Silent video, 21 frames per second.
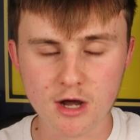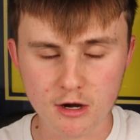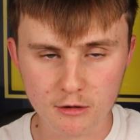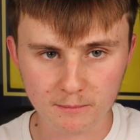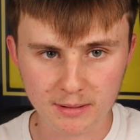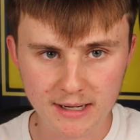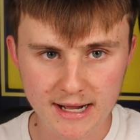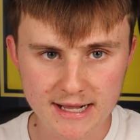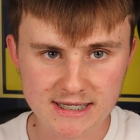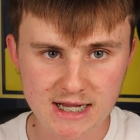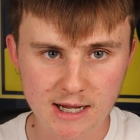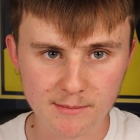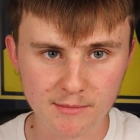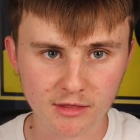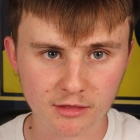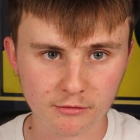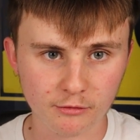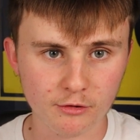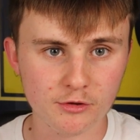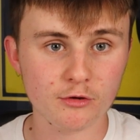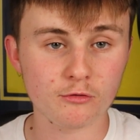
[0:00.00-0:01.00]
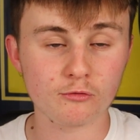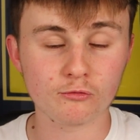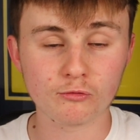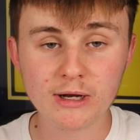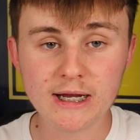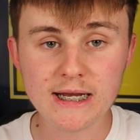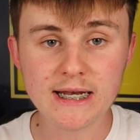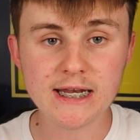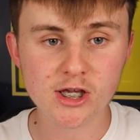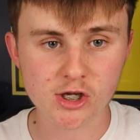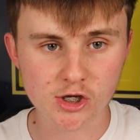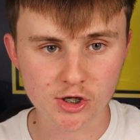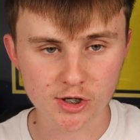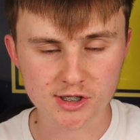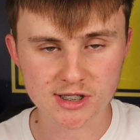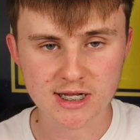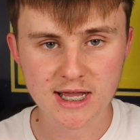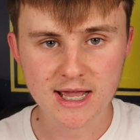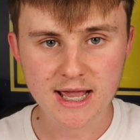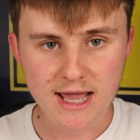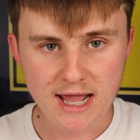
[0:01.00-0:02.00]
young players coming through that really
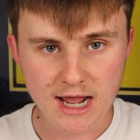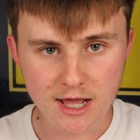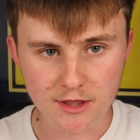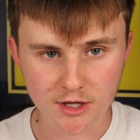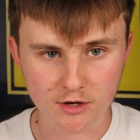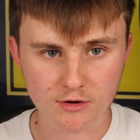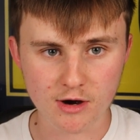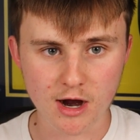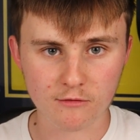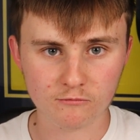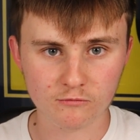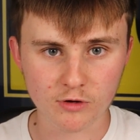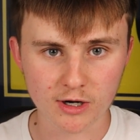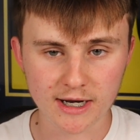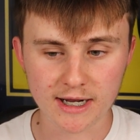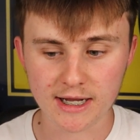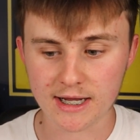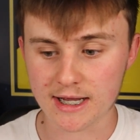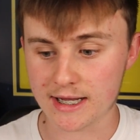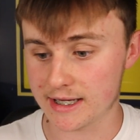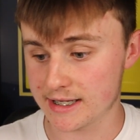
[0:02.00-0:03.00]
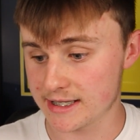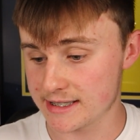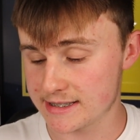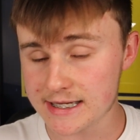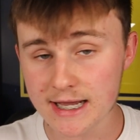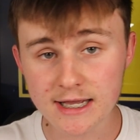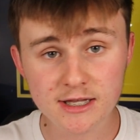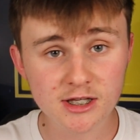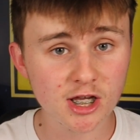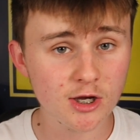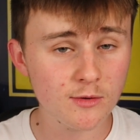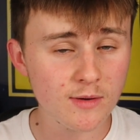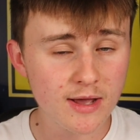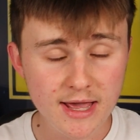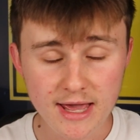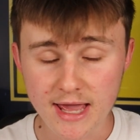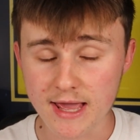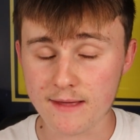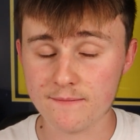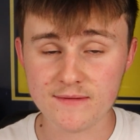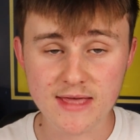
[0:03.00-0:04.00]
could hit the ground running and continue
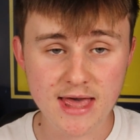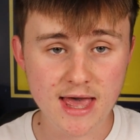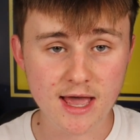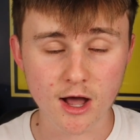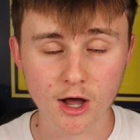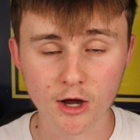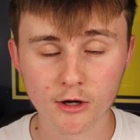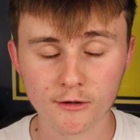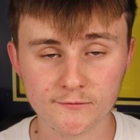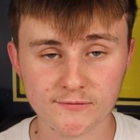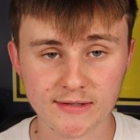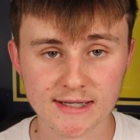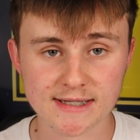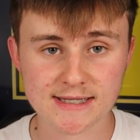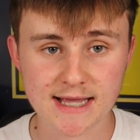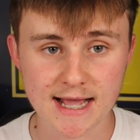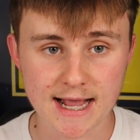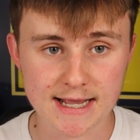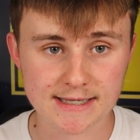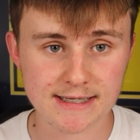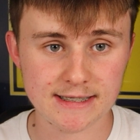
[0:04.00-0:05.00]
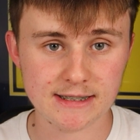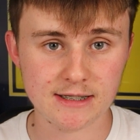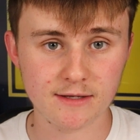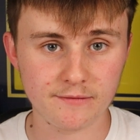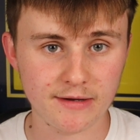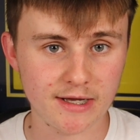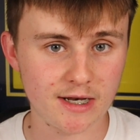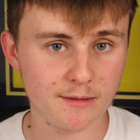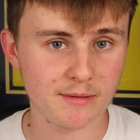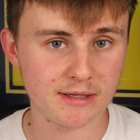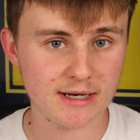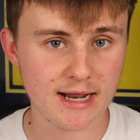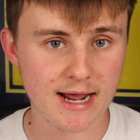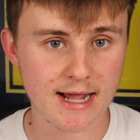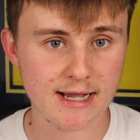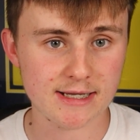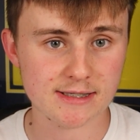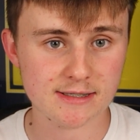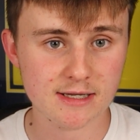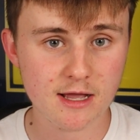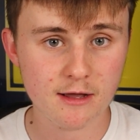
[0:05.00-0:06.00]
in their own fantastic development
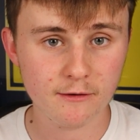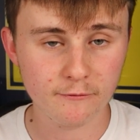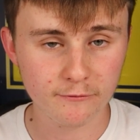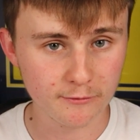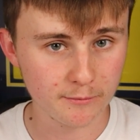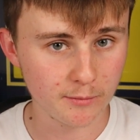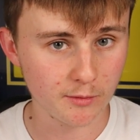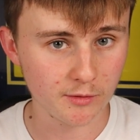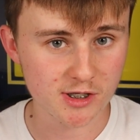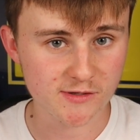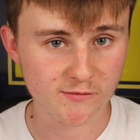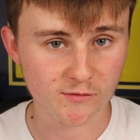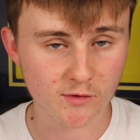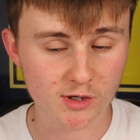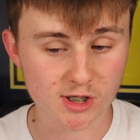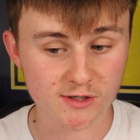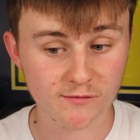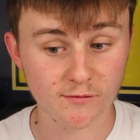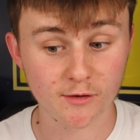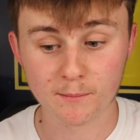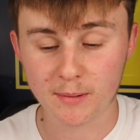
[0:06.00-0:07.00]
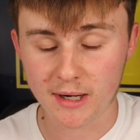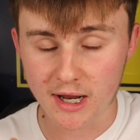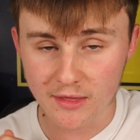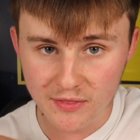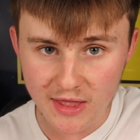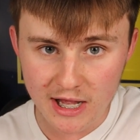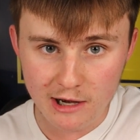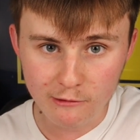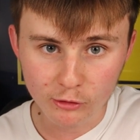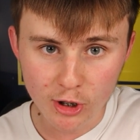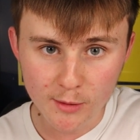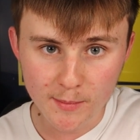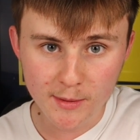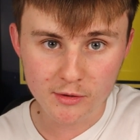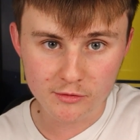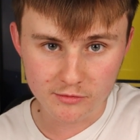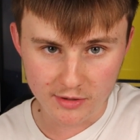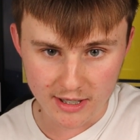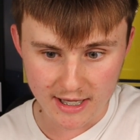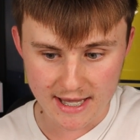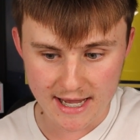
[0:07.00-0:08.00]
as footballers for Oxford. But I think Ruben
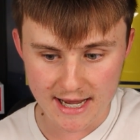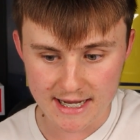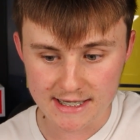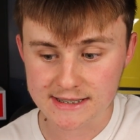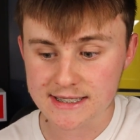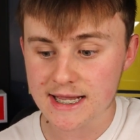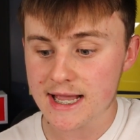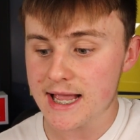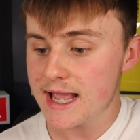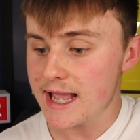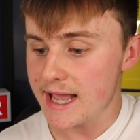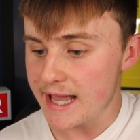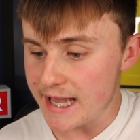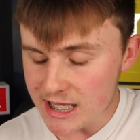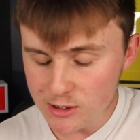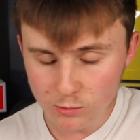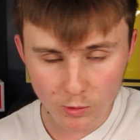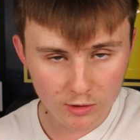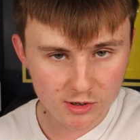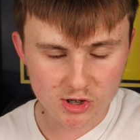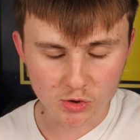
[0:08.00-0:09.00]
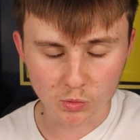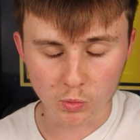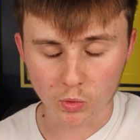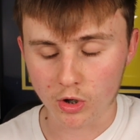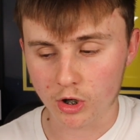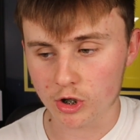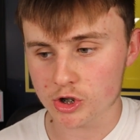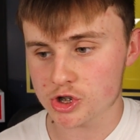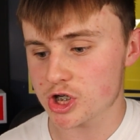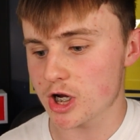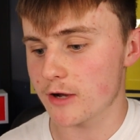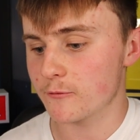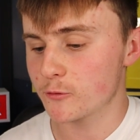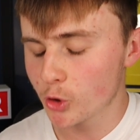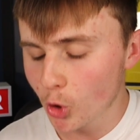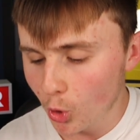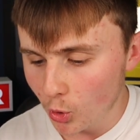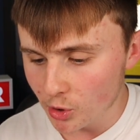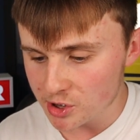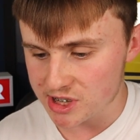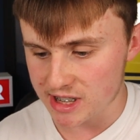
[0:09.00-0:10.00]
Rodrigues, he's one to watch. Of
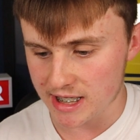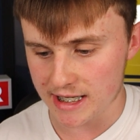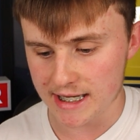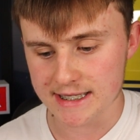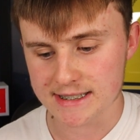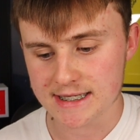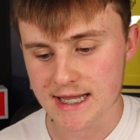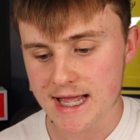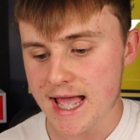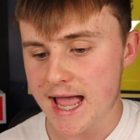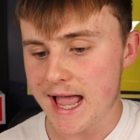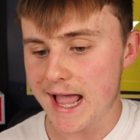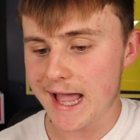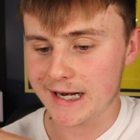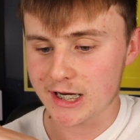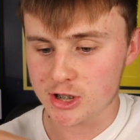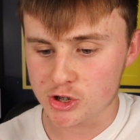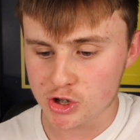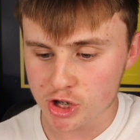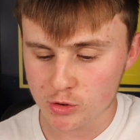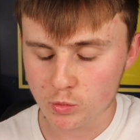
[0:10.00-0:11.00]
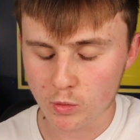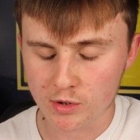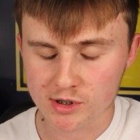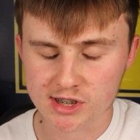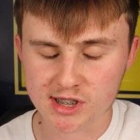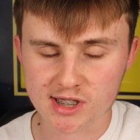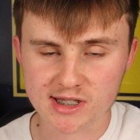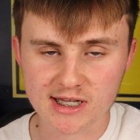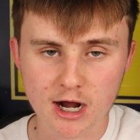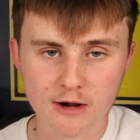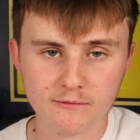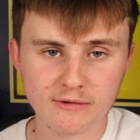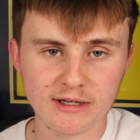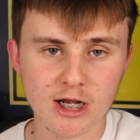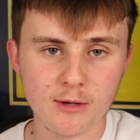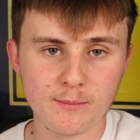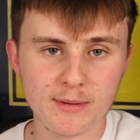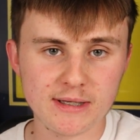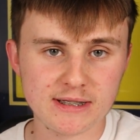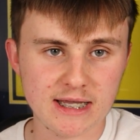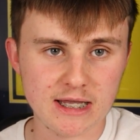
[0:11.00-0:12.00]
course he is. And I just wanted to delve a little
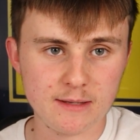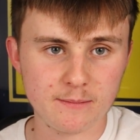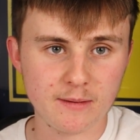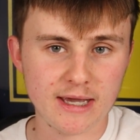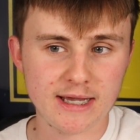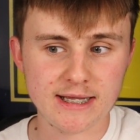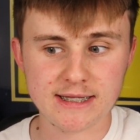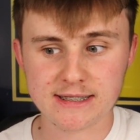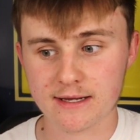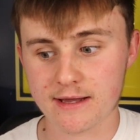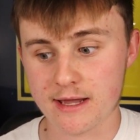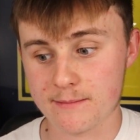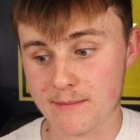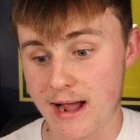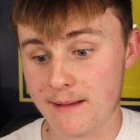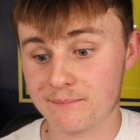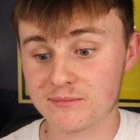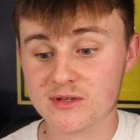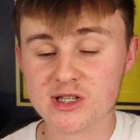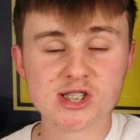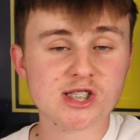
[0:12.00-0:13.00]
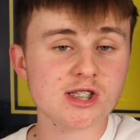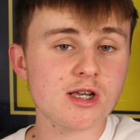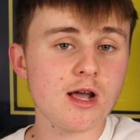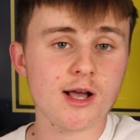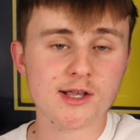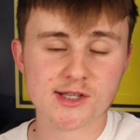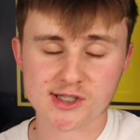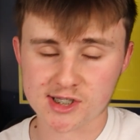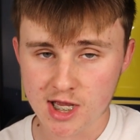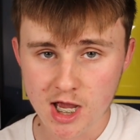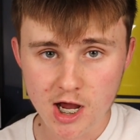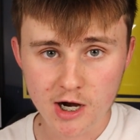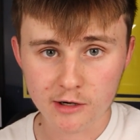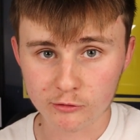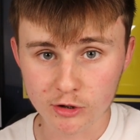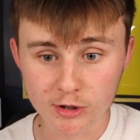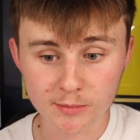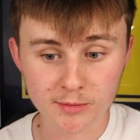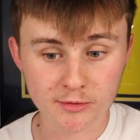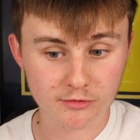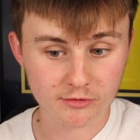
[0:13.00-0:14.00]
bit deeper into him and discuss
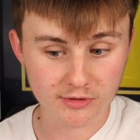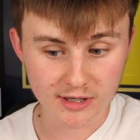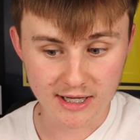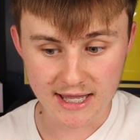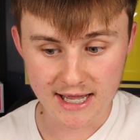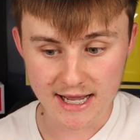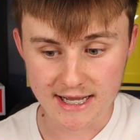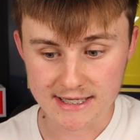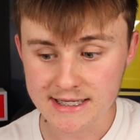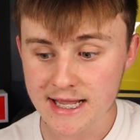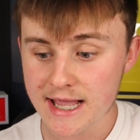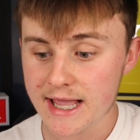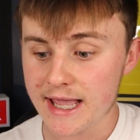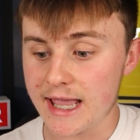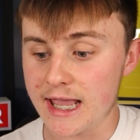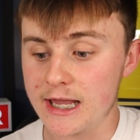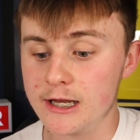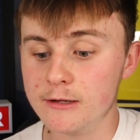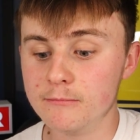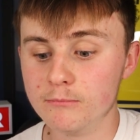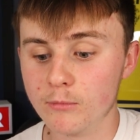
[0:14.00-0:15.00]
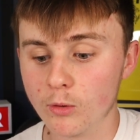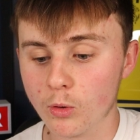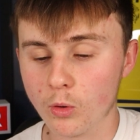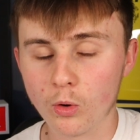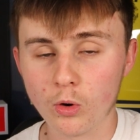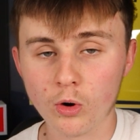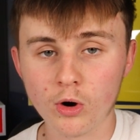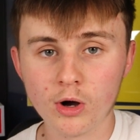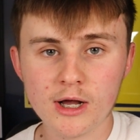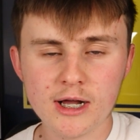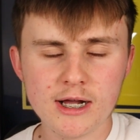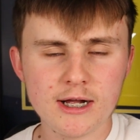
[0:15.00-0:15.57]
Ruben Rodrigues in more.